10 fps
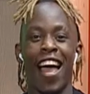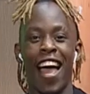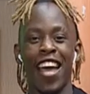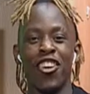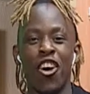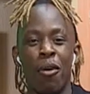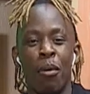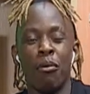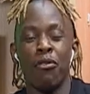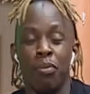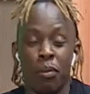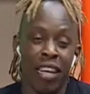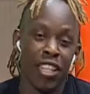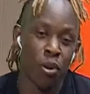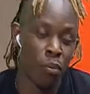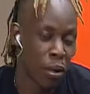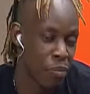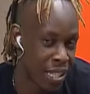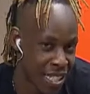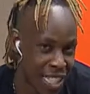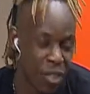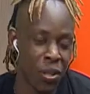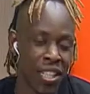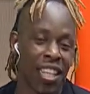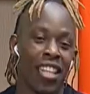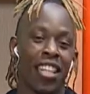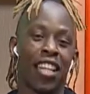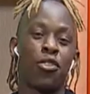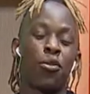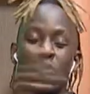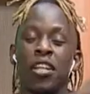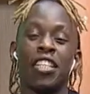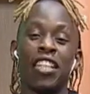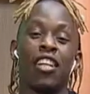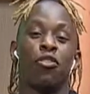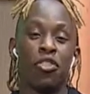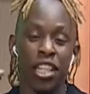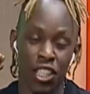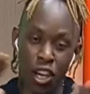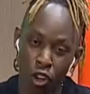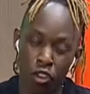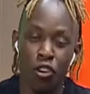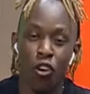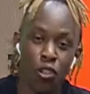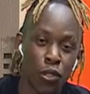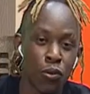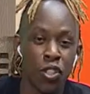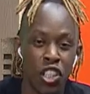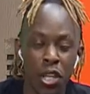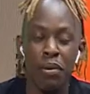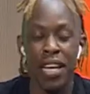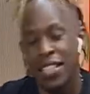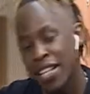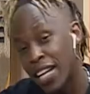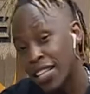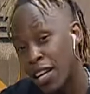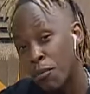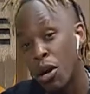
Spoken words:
Hey yo, mambo vipi man, it's your boy Ben C. Unaweza niita the true ninja and you just logged on to GBS Art Club where